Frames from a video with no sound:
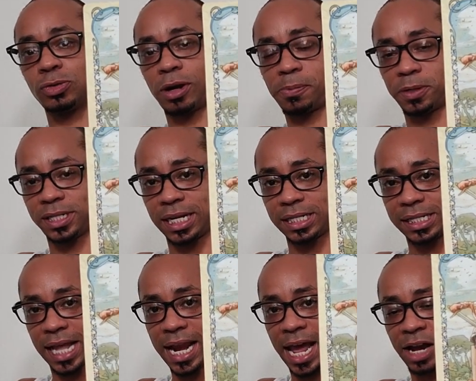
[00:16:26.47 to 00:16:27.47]
represents
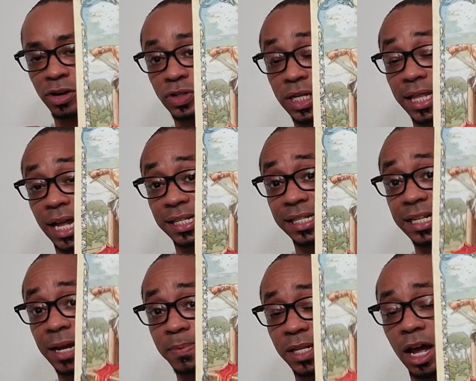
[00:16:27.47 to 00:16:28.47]
that energy that
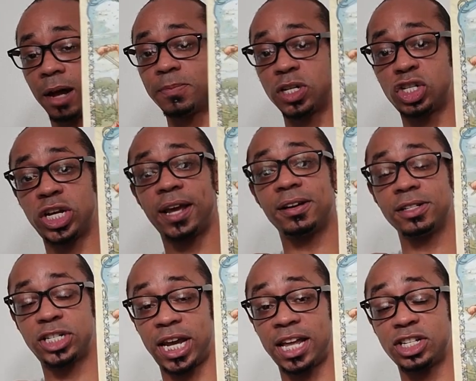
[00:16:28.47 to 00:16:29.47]
steps up to channel,
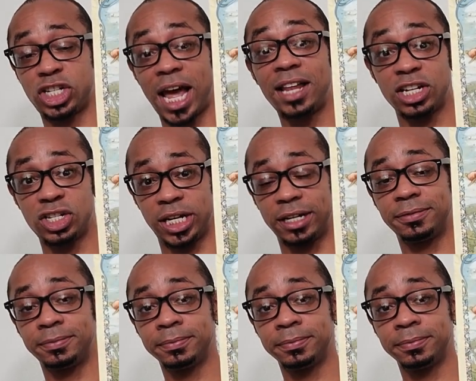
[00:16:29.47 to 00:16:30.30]
channel, challenge it.